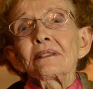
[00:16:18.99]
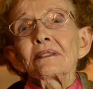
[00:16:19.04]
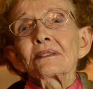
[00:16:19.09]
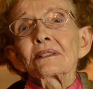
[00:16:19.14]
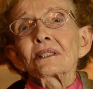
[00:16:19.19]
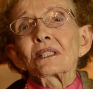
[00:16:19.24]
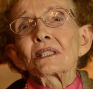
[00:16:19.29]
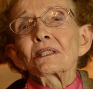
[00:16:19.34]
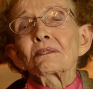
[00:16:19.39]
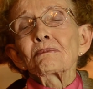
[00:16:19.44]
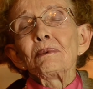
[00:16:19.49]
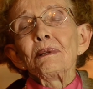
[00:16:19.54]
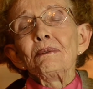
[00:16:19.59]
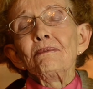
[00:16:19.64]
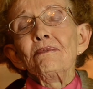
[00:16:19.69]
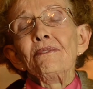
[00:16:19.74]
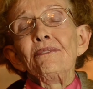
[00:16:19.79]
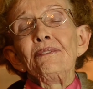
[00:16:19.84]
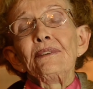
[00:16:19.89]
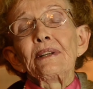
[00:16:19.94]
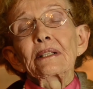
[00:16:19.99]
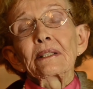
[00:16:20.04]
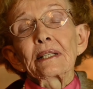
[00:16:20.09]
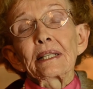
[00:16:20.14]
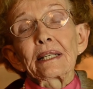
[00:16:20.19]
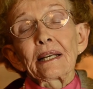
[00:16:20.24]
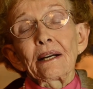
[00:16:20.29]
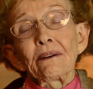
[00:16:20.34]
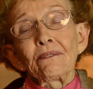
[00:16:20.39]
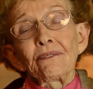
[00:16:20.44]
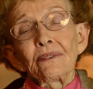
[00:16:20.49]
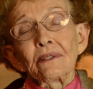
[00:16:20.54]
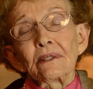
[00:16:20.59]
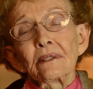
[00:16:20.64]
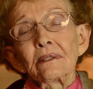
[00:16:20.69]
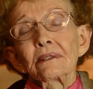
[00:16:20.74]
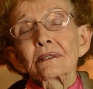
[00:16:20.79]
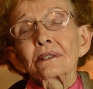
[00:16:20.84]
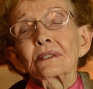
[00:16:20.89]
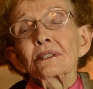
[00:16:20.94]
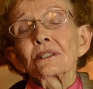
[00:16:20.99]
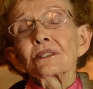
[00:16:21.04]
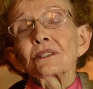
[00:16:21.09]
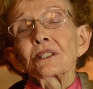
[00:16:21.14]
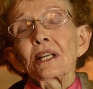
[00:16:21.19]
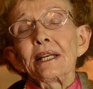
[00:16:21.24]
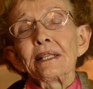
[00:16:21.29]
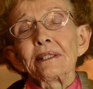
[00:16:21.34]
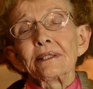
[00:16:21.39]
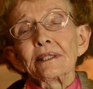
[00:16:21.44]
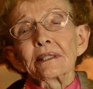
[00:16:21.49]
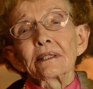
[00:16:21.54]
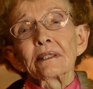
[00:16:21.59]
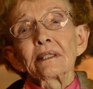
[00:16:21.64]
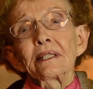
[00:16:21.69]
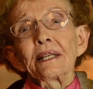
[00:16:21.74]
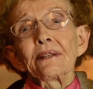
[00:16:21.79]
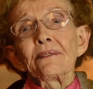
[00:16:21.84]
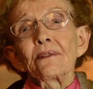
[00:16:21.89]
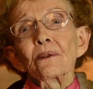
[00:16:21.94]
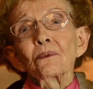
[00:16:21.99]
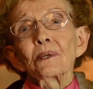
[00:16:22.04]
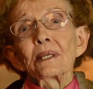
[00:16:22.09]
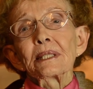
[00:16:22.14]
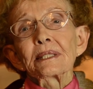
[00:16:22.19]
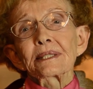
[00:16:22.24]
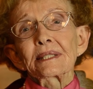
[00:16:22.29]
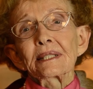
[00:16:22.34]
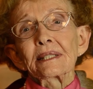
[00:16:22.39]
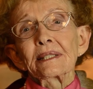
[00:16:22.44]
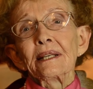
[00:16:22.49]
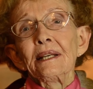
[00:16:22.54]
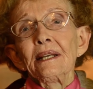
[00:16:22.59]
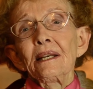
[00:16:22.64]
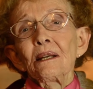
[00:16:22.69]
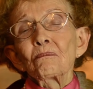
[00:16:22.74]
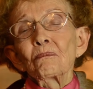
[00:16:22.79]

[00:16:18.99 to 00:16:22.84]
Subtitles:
she's been very helpful to Chanda in the racing,